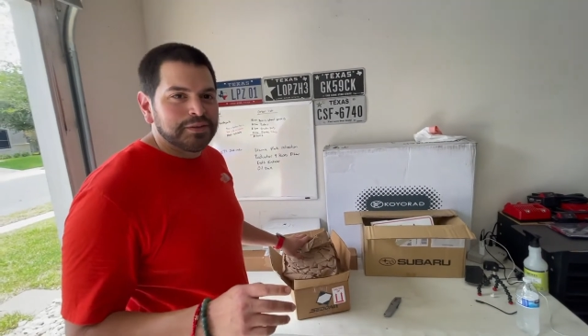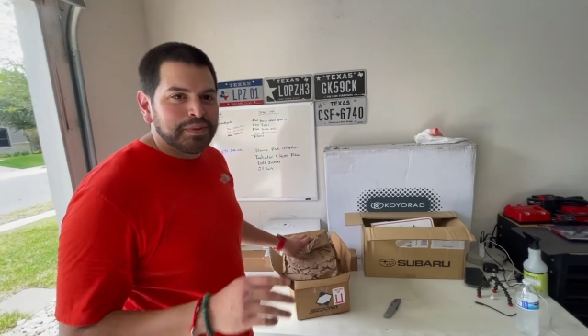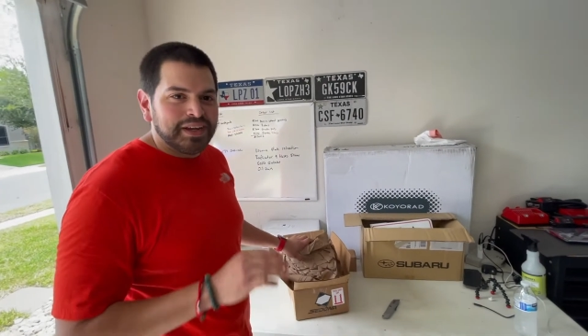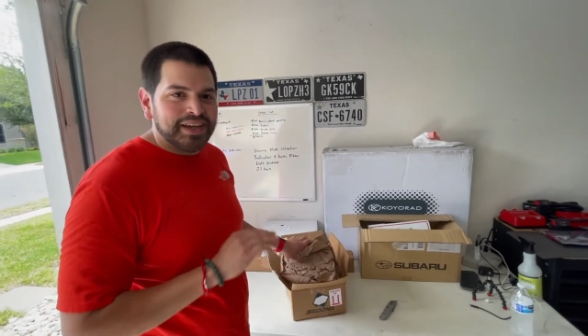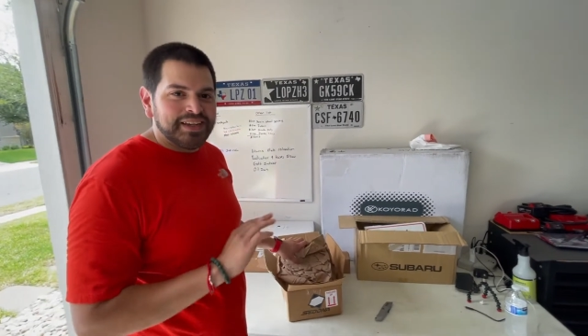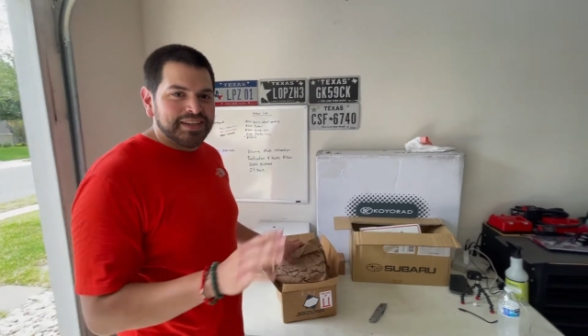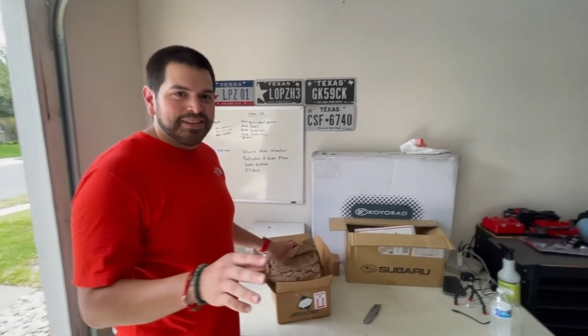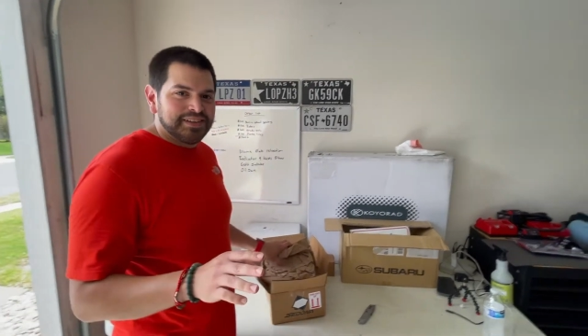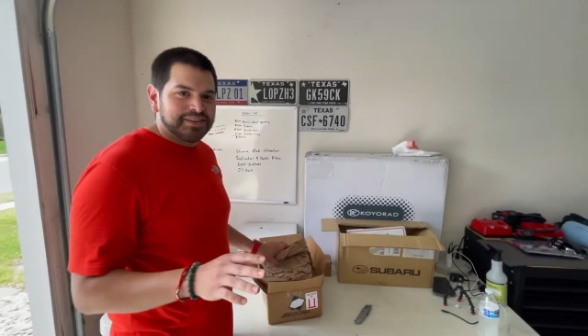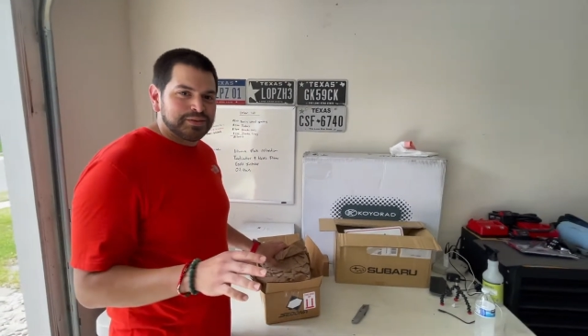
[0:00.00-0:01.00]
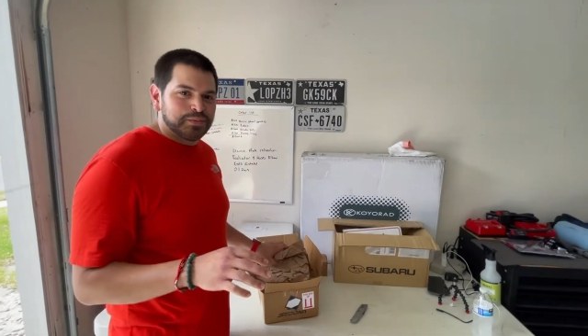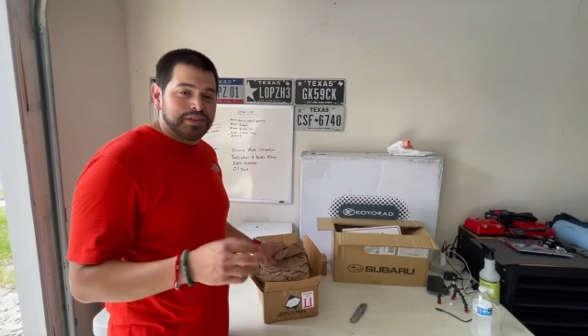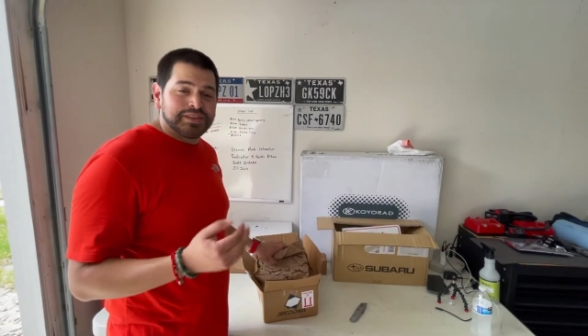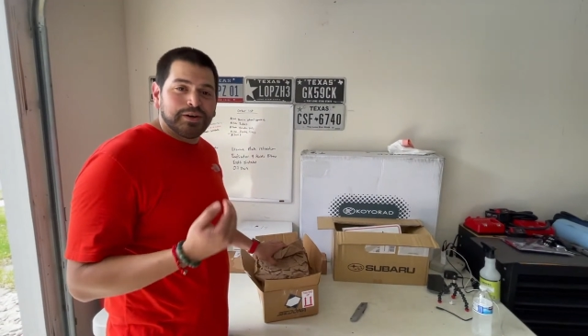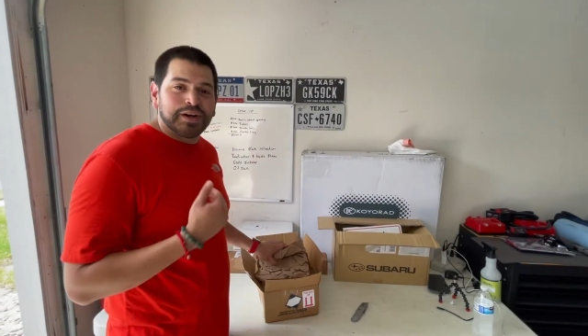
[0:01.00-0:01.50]
by any of this.
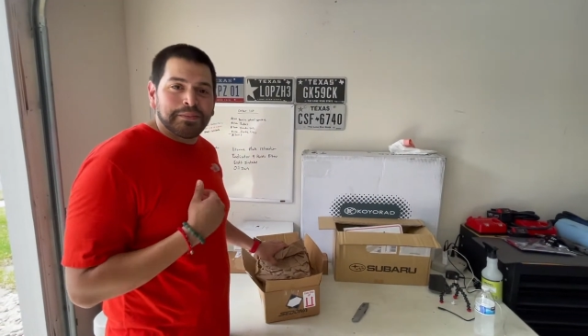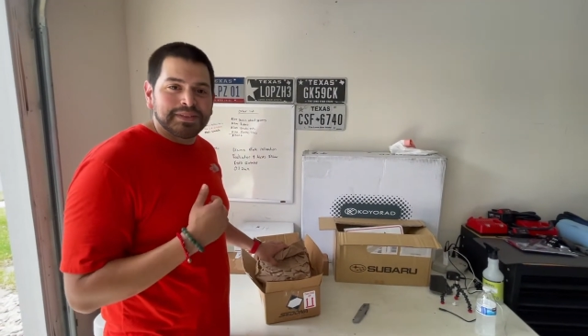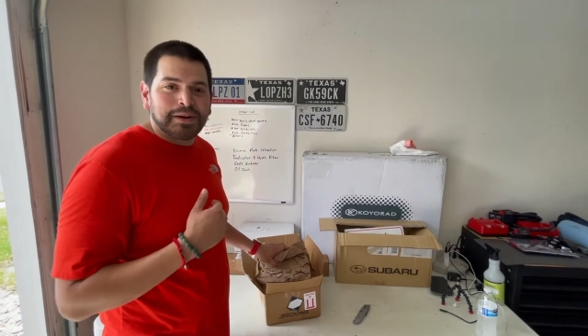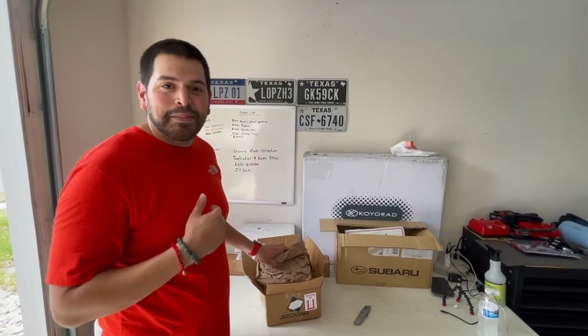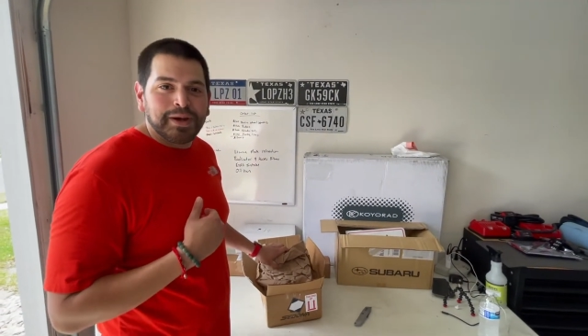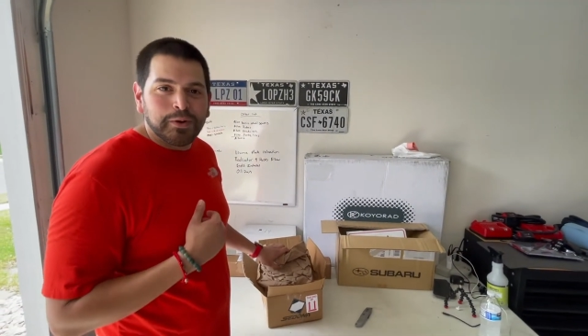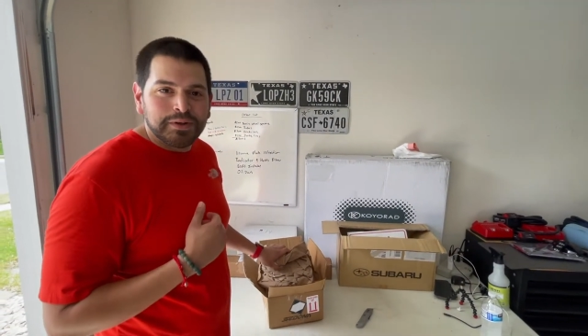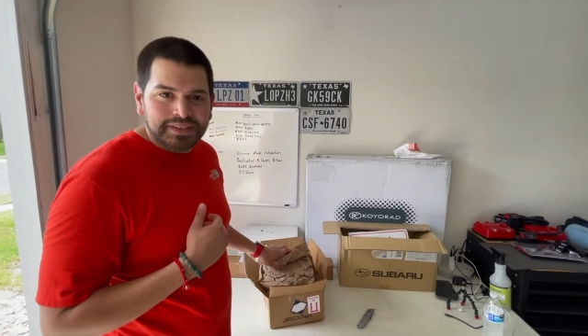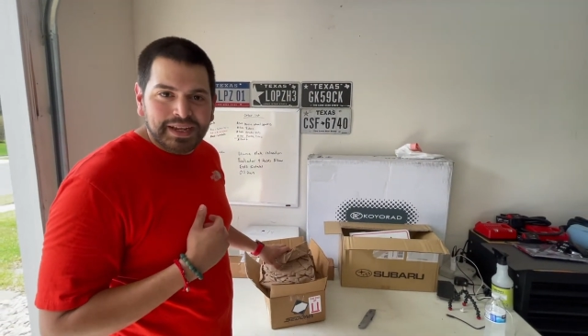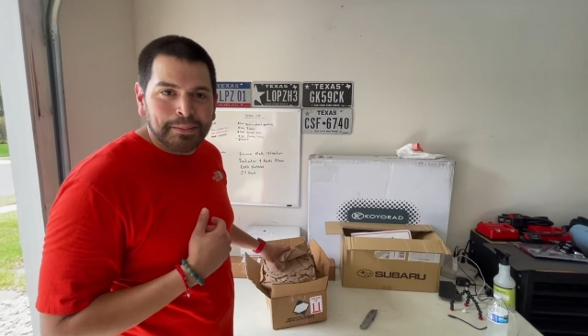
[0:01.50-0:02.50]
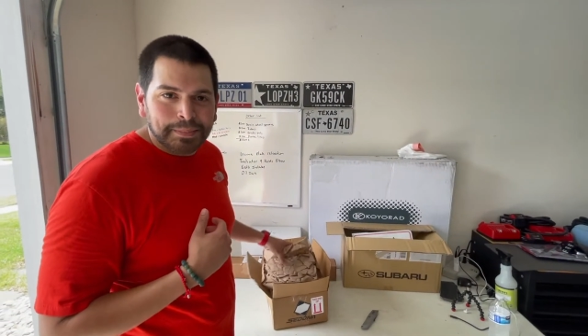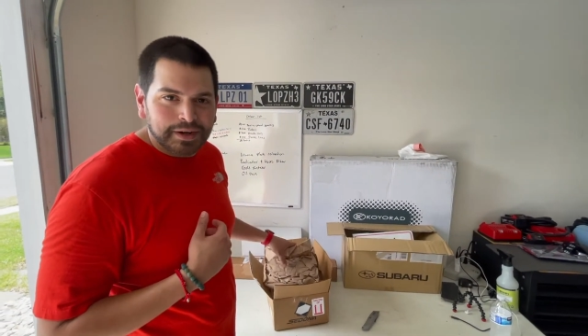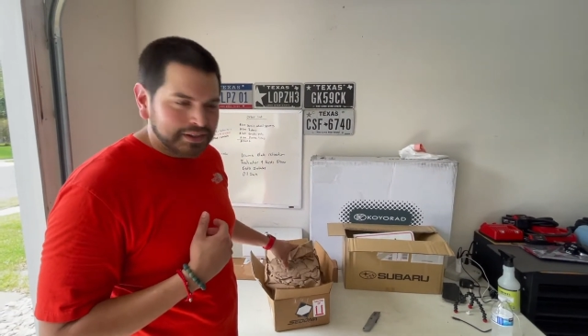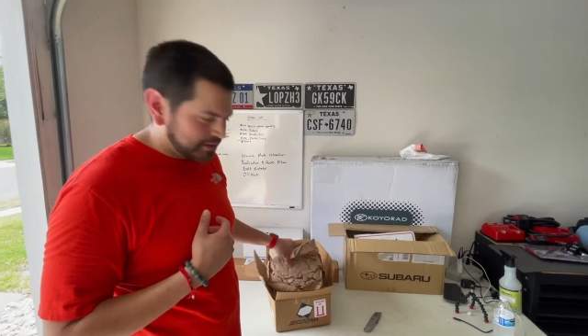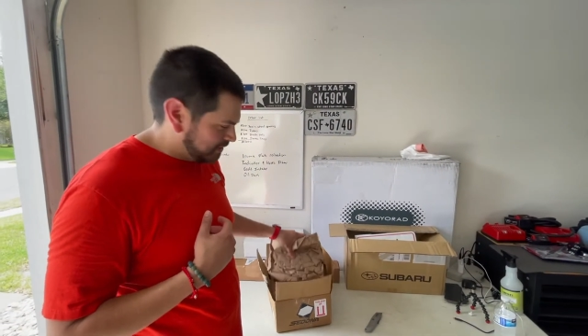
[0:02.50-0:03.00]
This all comes out of my own damn
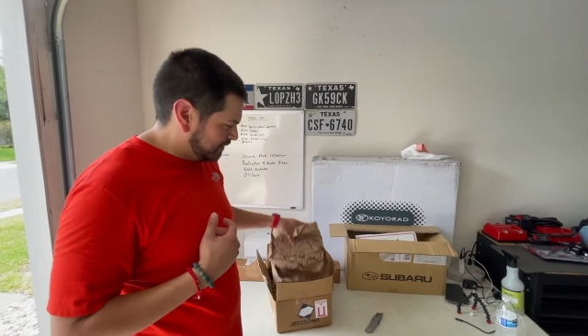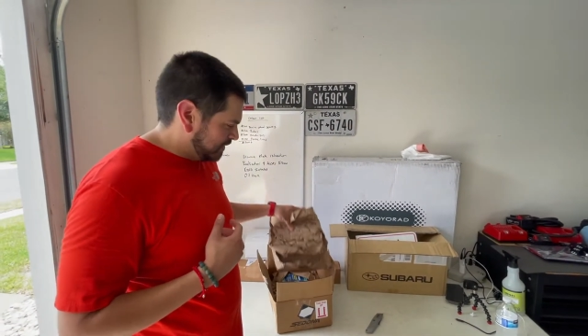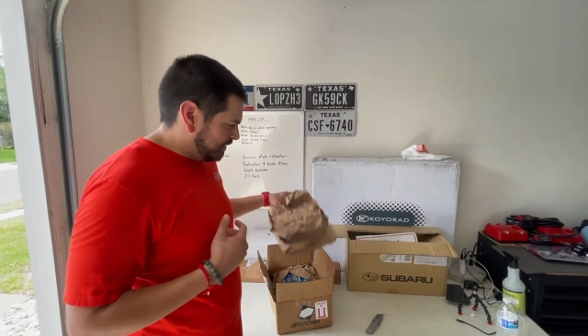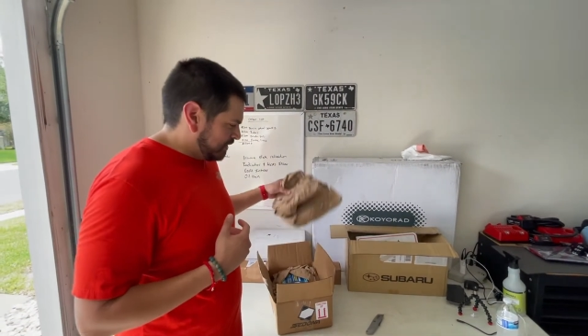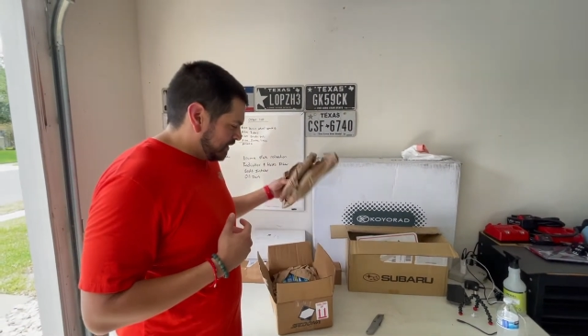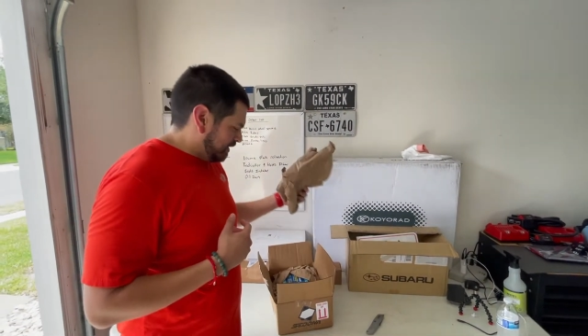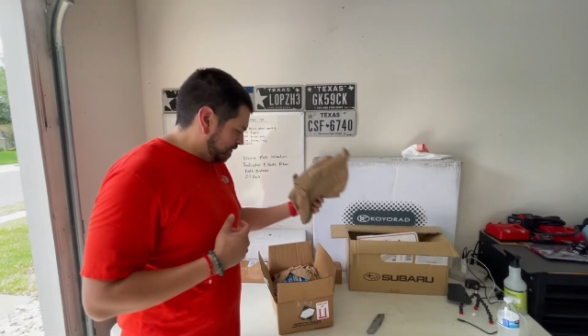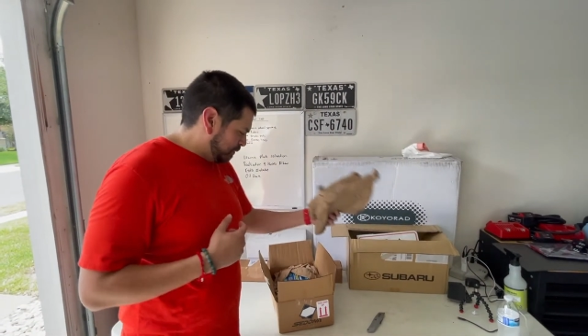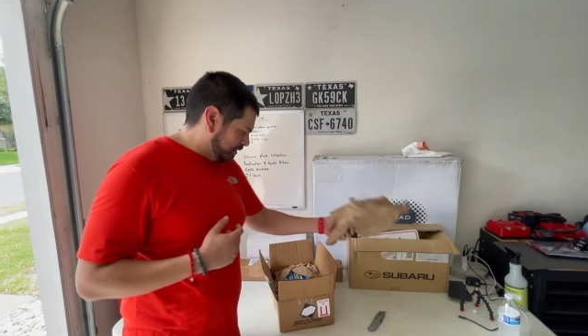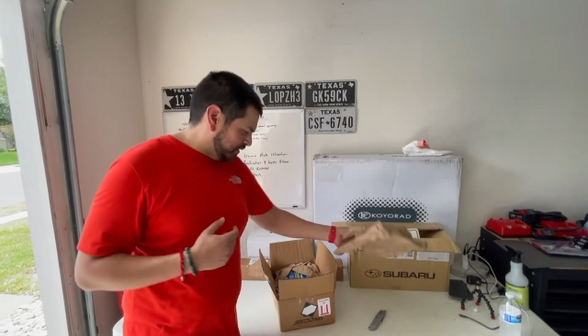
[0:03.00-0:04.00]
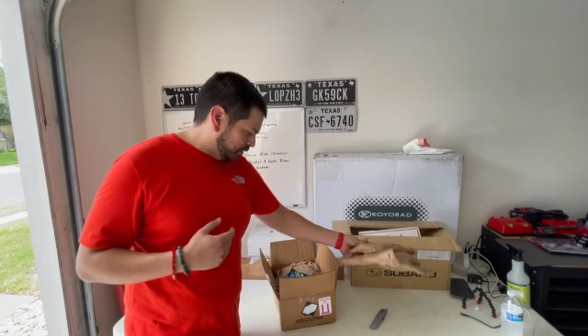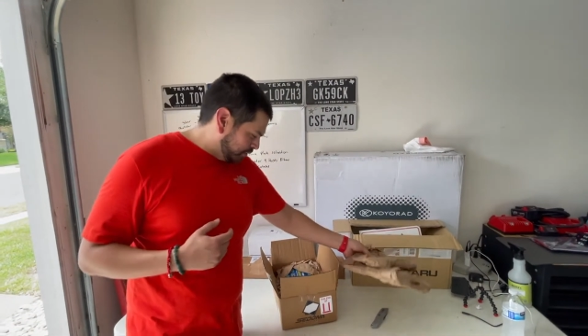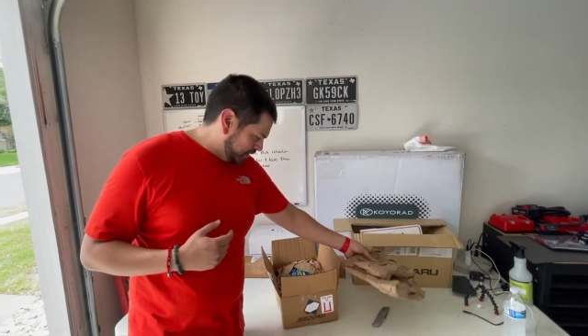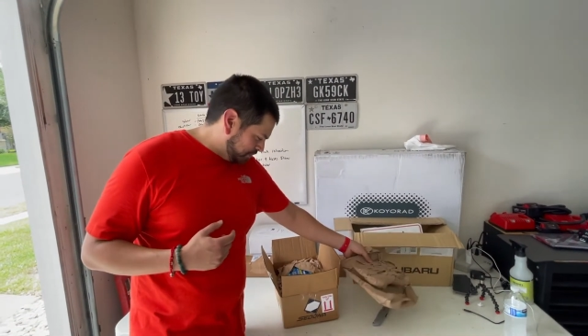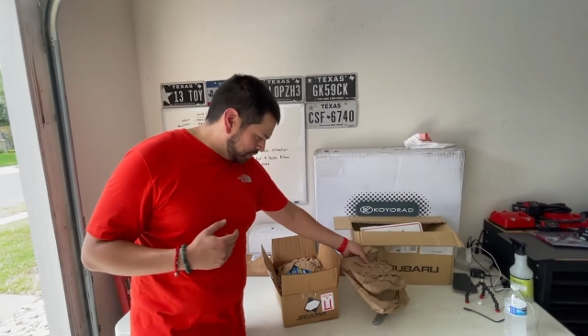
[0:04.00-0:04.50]
pocket. If you want to
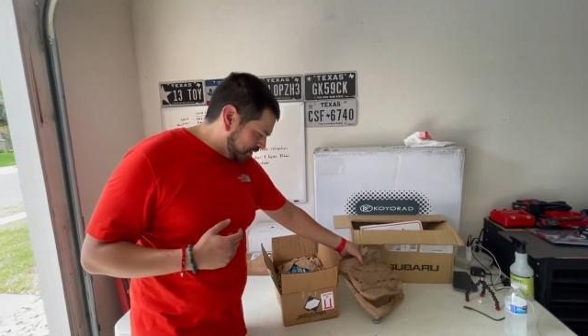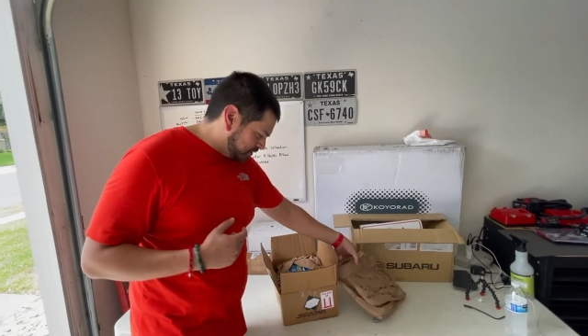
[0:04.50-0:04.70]
donate, please